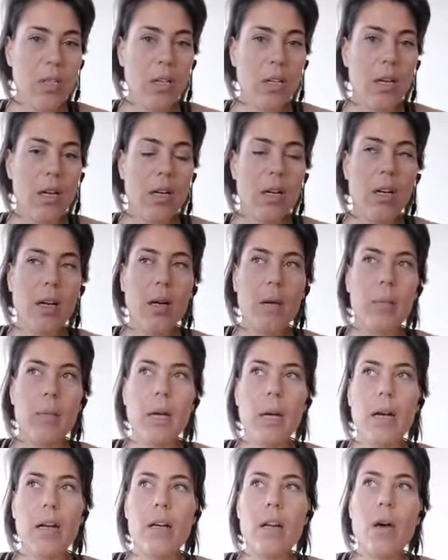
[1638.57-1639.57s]

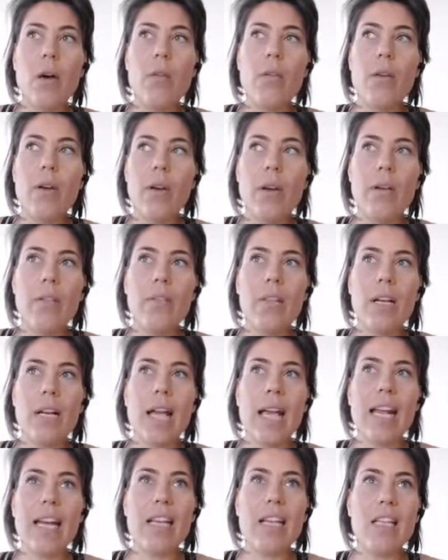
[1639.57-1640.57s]
Now I know the
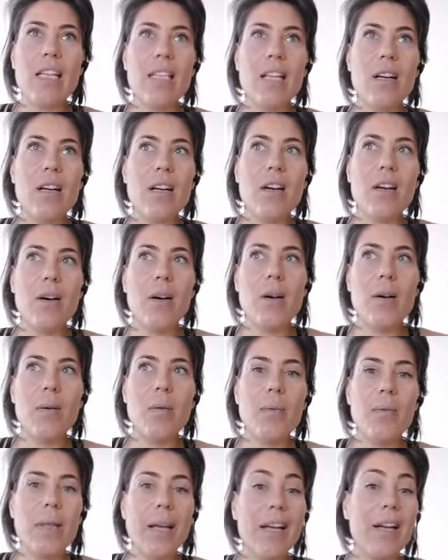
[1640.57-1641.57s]
ladies,
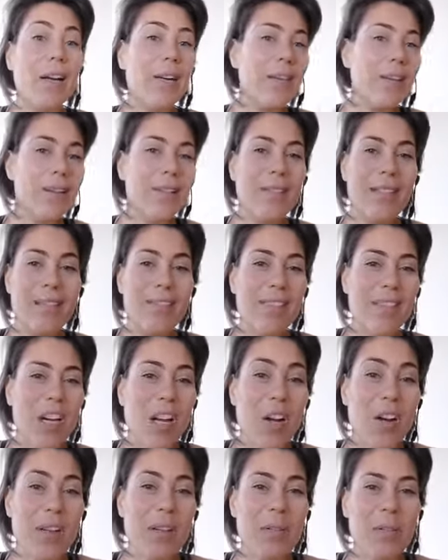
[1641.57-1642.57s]
they don't even
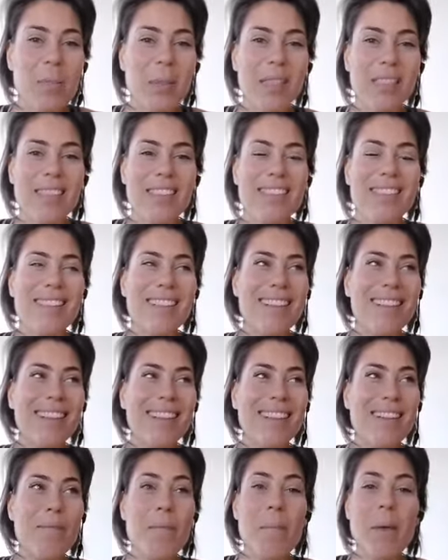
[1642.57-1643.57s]
know it, but
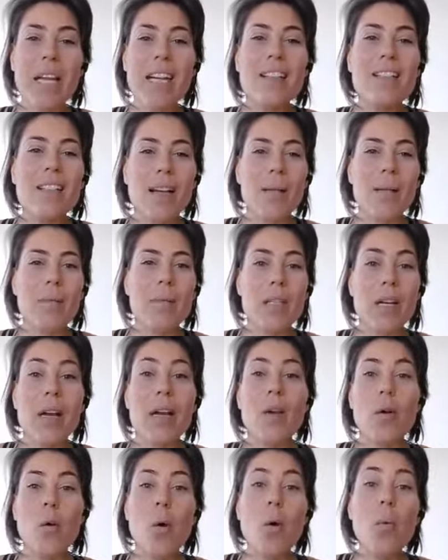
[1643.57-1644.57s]
many times I
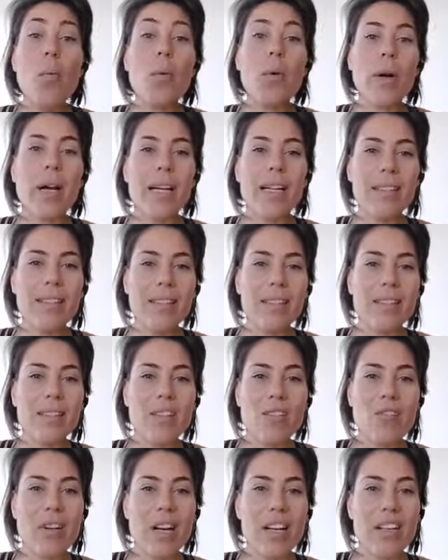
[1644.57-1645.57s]
incorporate little
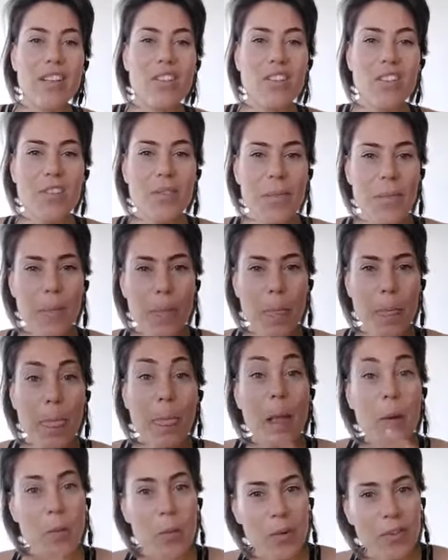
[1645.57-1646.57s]
stretch
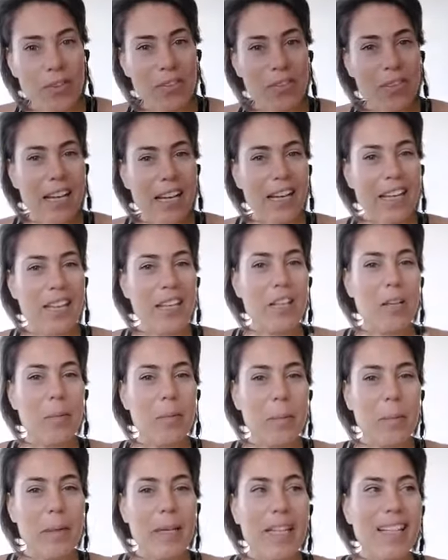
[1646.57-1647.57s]
with the
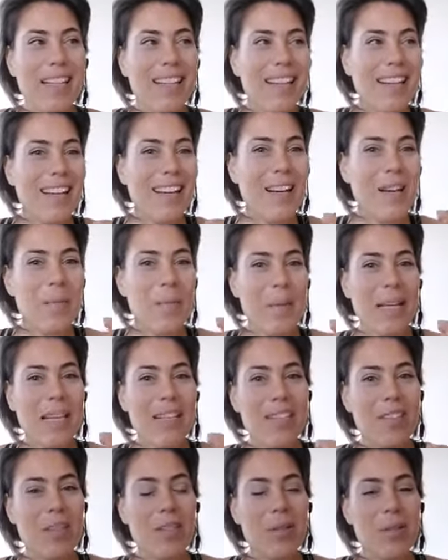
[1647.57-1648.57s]
vacuum
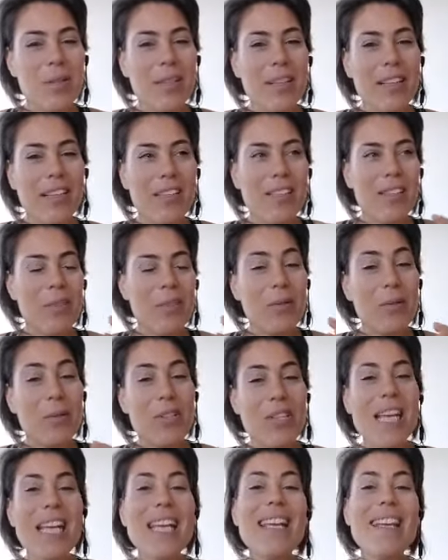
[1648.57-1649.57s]
into the
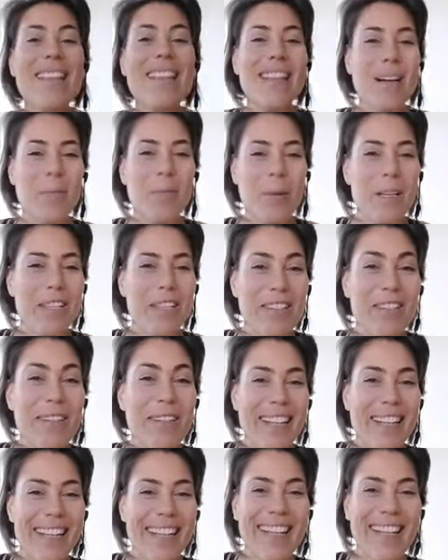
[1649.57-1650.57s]
routine that we're
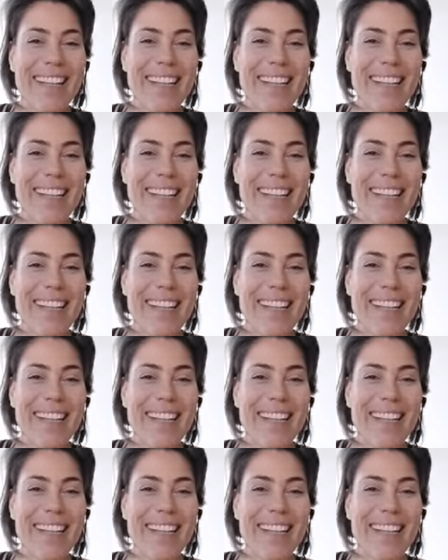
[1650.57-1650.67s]
doing,